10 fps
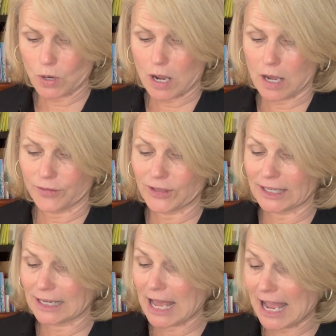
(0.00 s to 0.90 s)
the
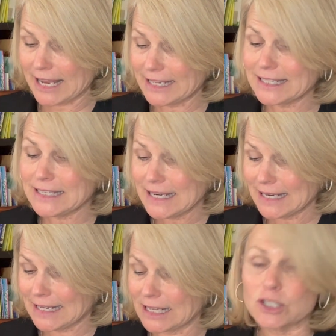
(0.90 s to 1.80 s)
lion
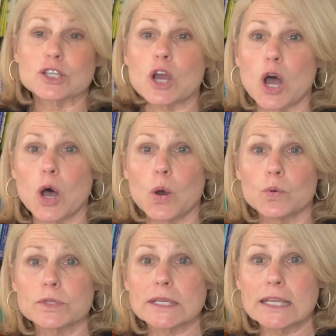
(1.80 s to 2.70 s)
gets
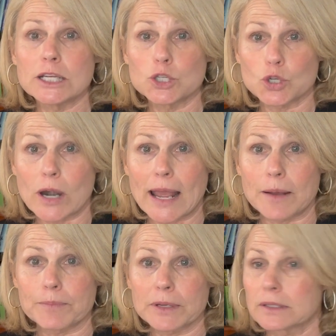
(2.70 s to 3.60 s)
caught in a
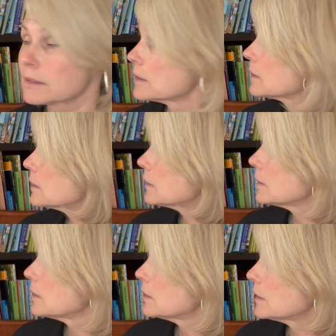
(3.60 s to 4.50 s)
trap.
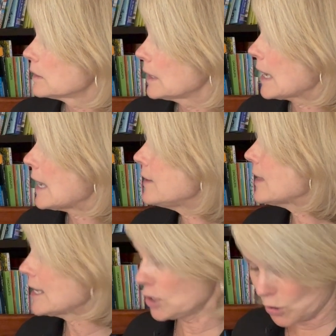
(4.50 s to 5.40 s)
Okay,
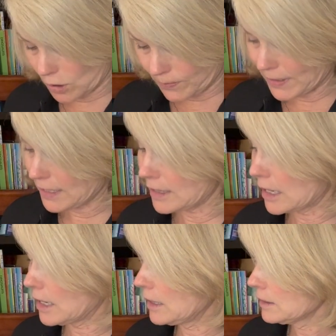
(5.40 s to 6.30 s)
that's going to be
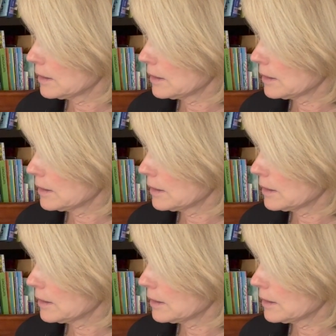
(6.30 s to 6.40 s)
the